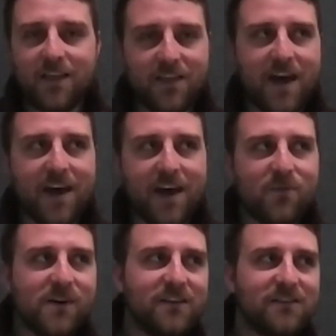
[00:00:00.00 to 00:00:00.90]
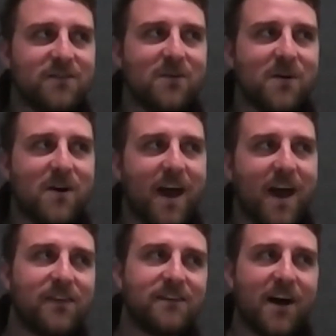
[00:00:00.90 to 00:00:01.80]
that was,
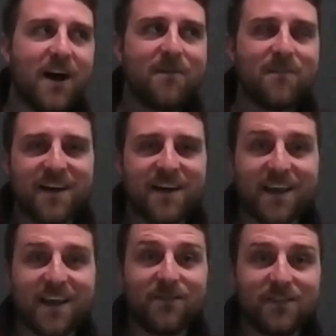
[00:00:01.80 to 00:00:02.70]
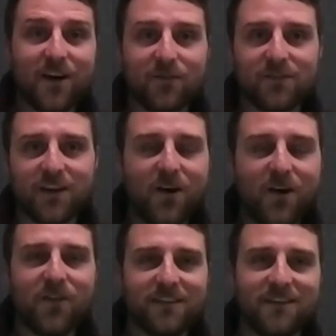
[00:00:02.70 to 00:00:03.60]
at the time, my naive self said,
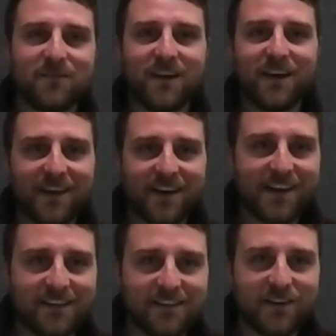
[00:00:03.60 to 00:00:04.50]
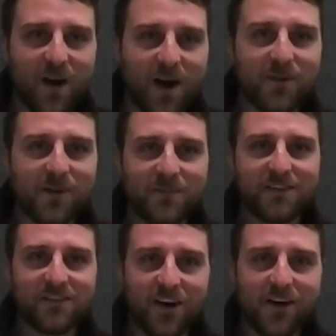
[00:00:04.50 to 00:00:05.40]
oh, that seems like an easy problem
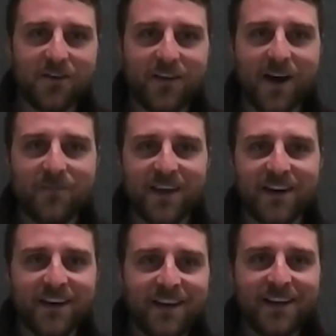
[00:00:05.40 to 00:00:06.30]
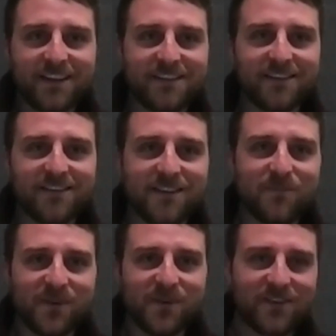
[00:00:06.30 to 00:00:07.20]
to solve. I mean, it's so
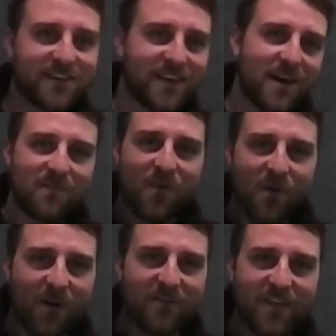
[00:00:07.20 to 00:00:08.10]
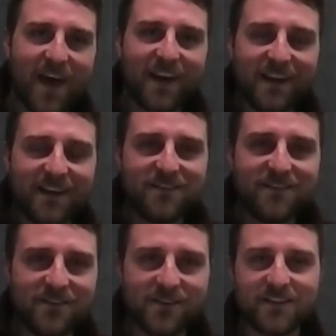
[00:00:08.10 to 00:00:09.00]
simple, just get more of that
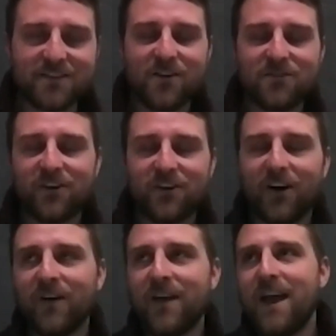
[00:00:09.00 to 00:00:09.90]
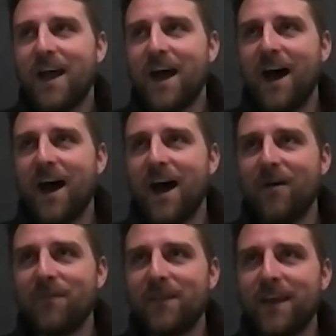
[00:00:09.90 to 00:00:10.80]
into this culture.
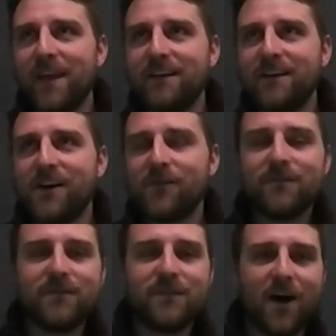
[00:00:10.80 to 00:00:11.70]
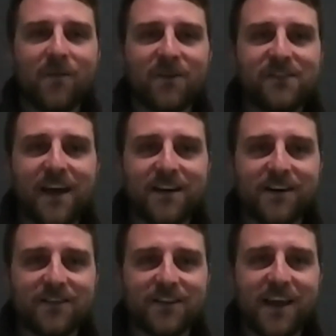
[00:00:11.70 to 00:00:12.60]
And, almost 10
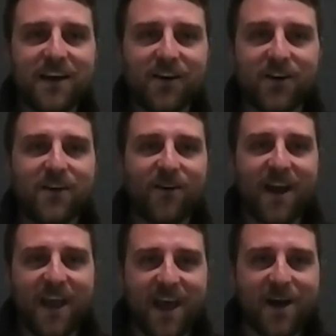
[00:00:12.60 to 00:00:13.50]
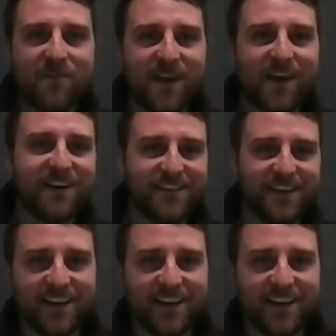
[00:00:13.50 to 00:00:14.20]
years later, here I am, and,